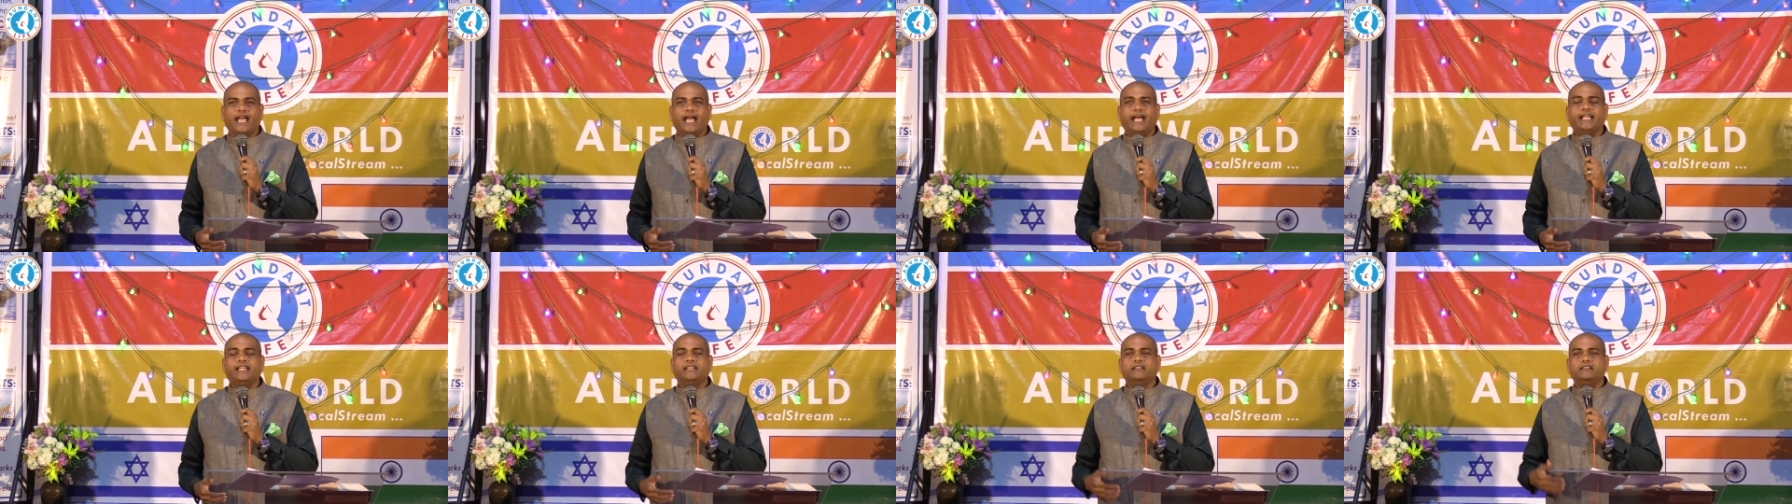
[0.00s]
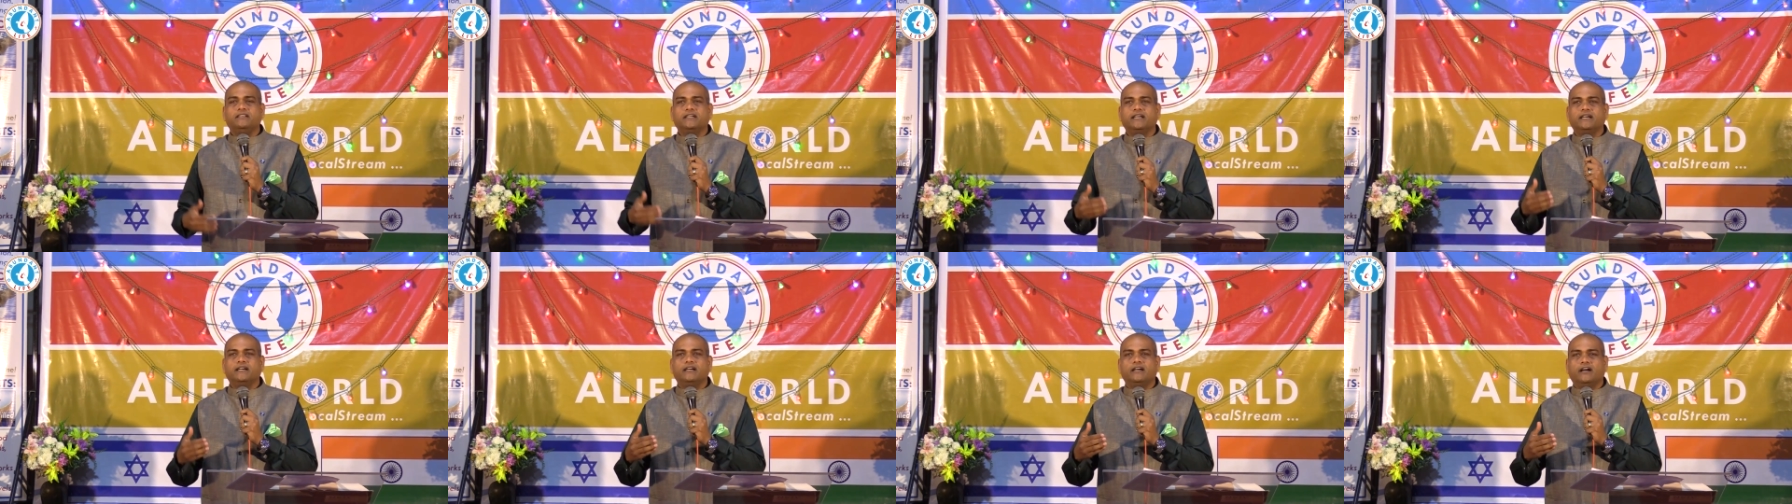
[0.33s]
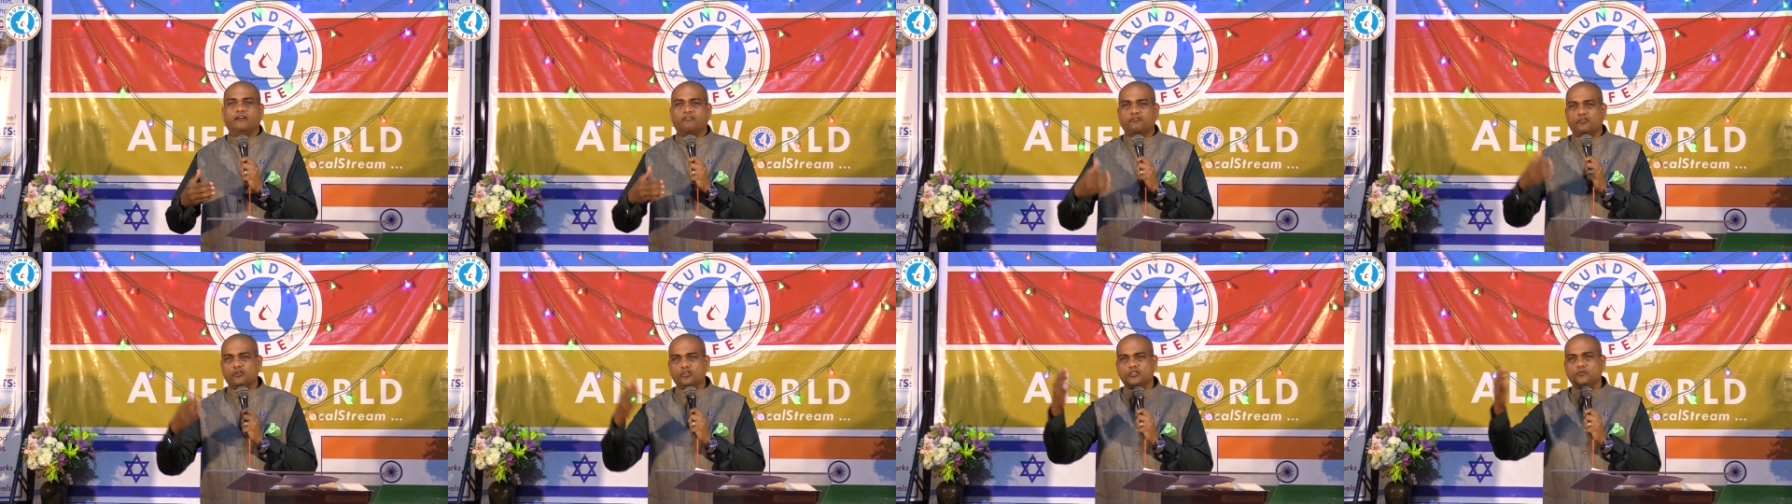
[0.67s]
And
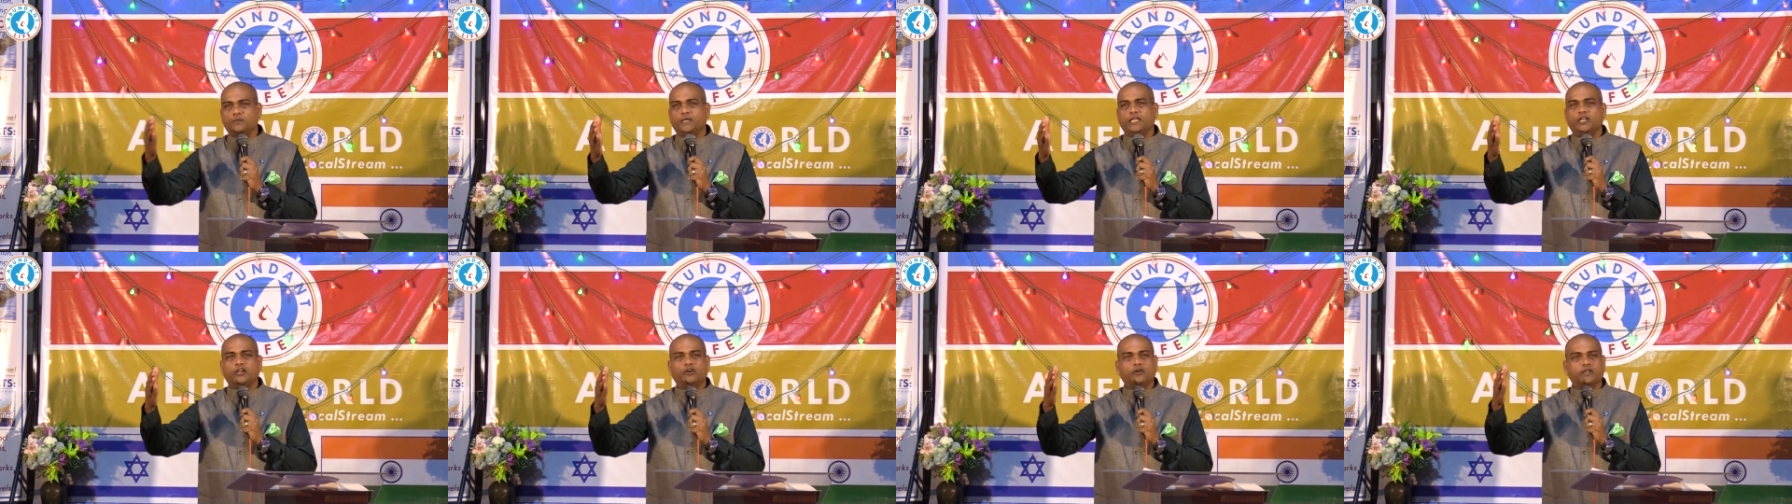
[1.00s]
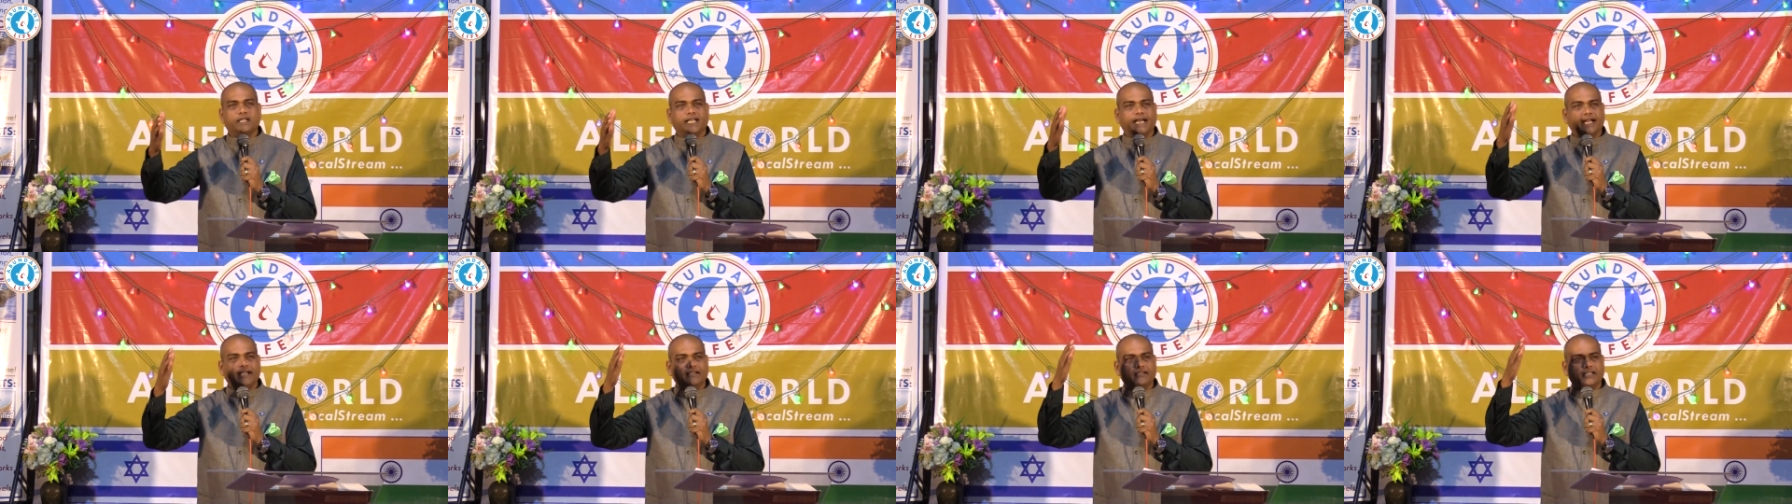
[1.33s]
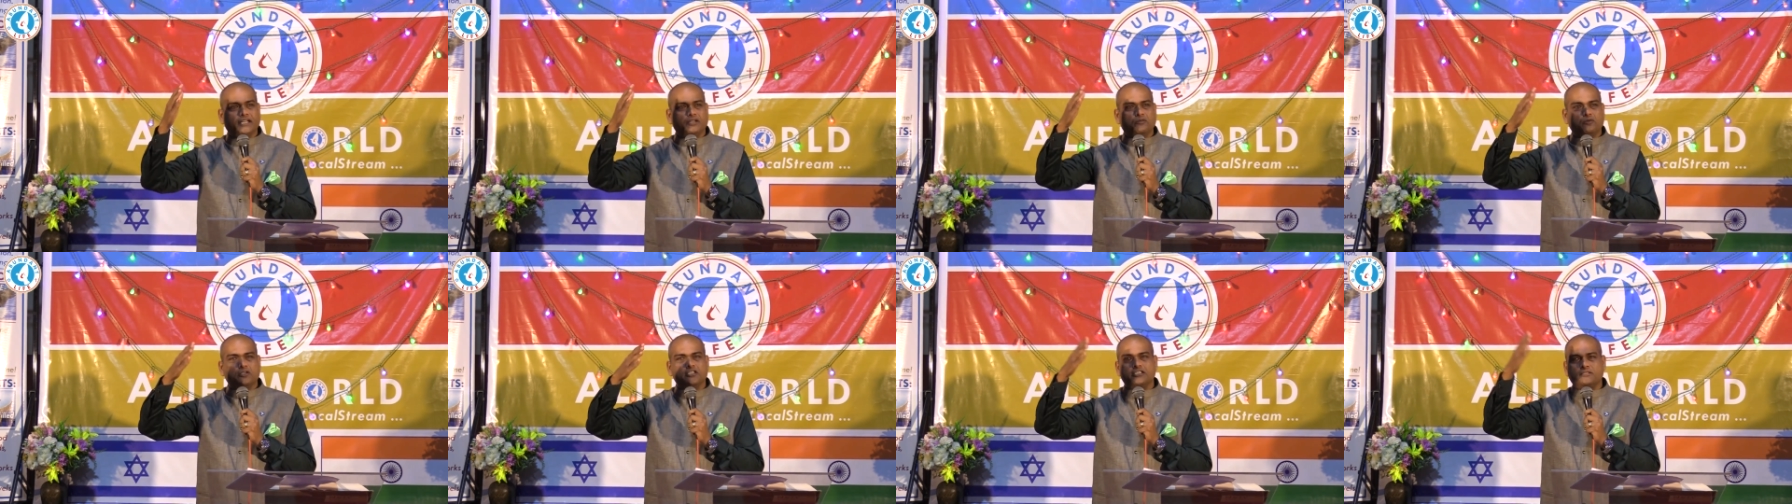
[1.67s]
of course, we know that
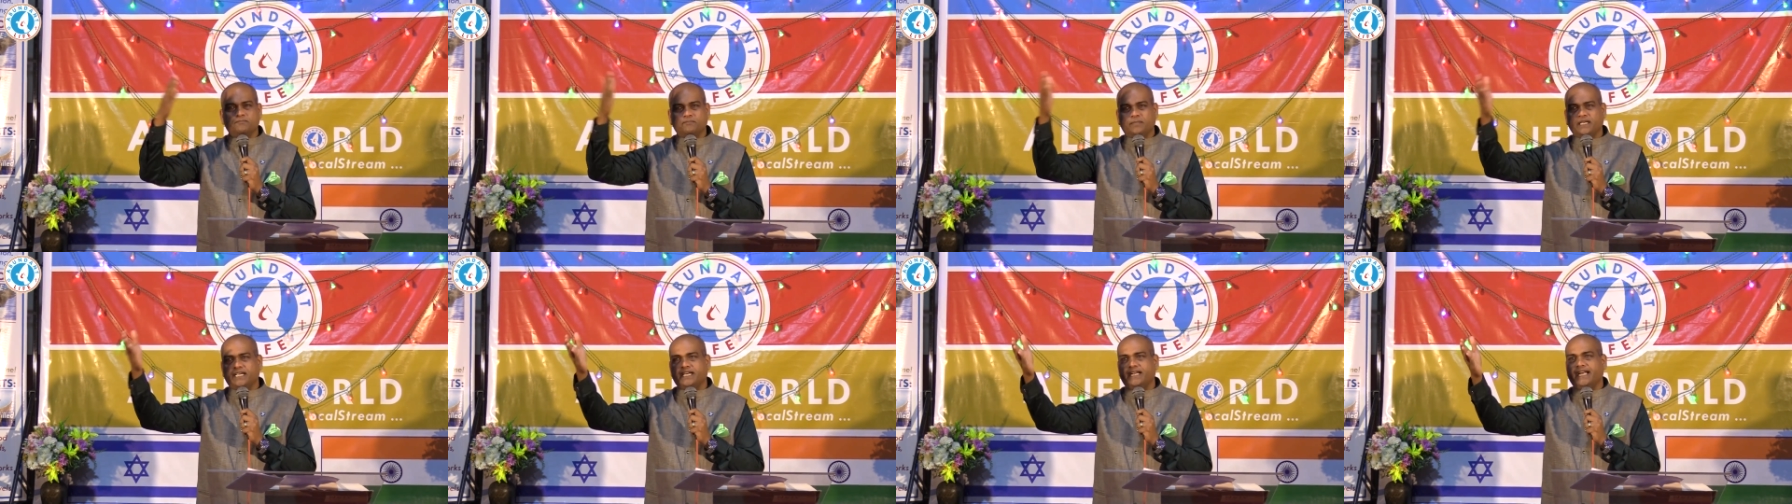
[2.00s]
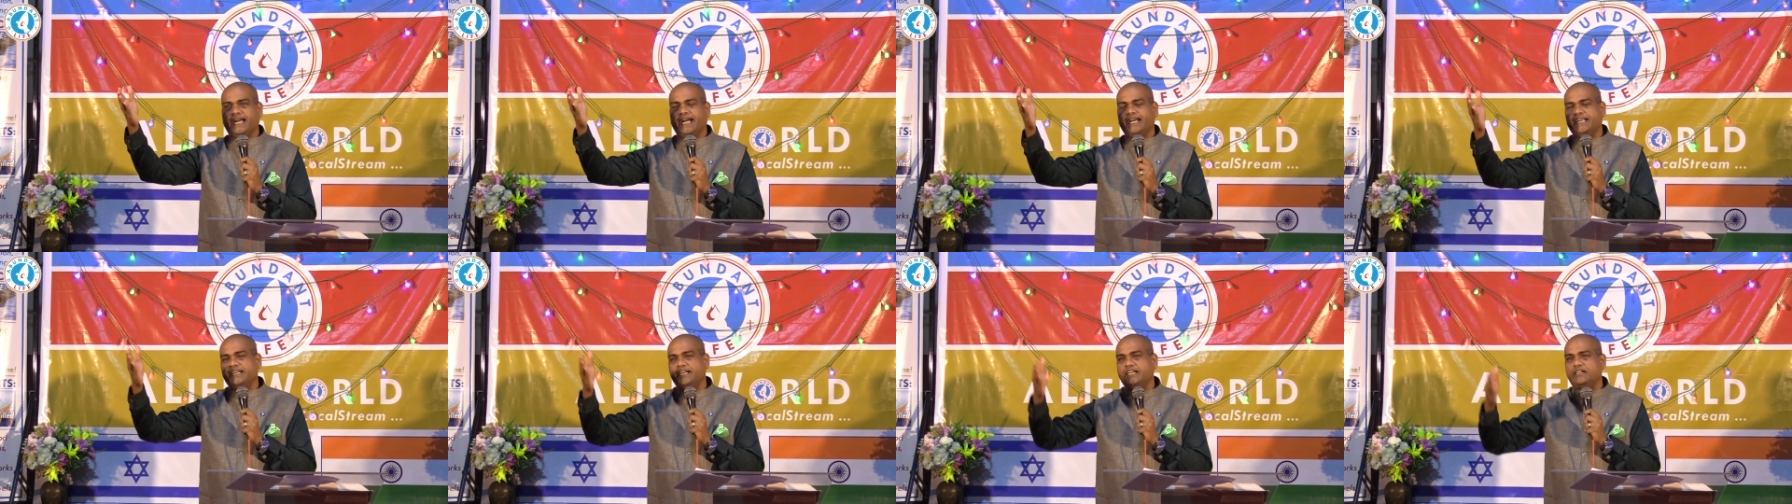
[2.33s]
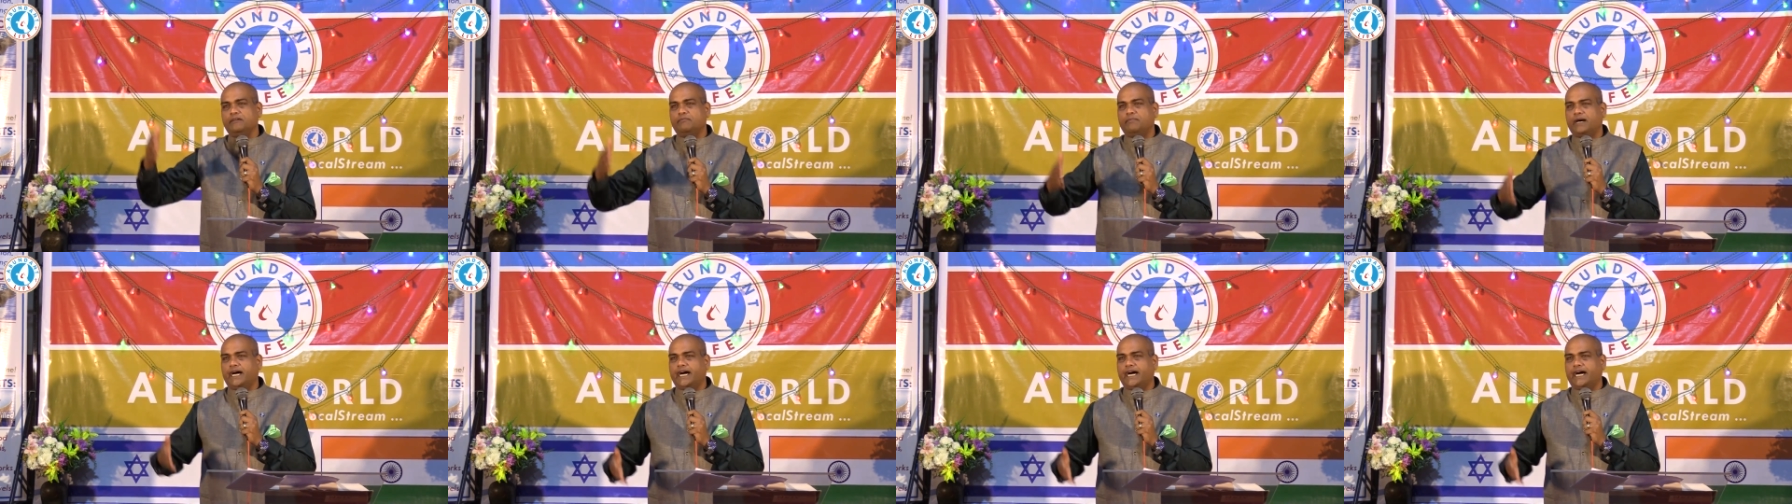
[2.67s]
it was spearheaded